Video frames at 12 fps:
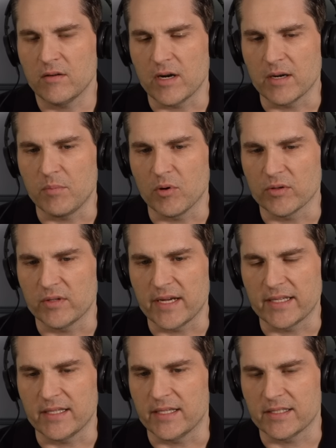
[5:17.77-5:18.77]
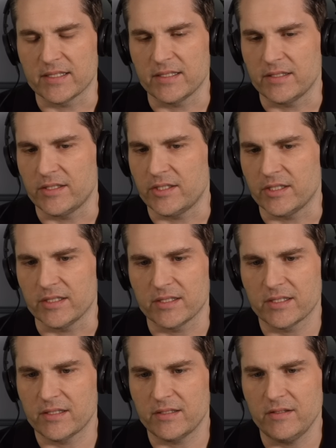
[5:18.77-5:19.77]
on a board like this is
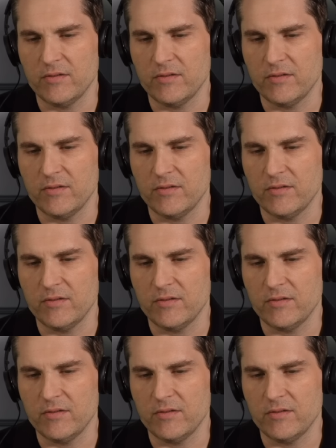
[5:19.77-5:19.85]
just,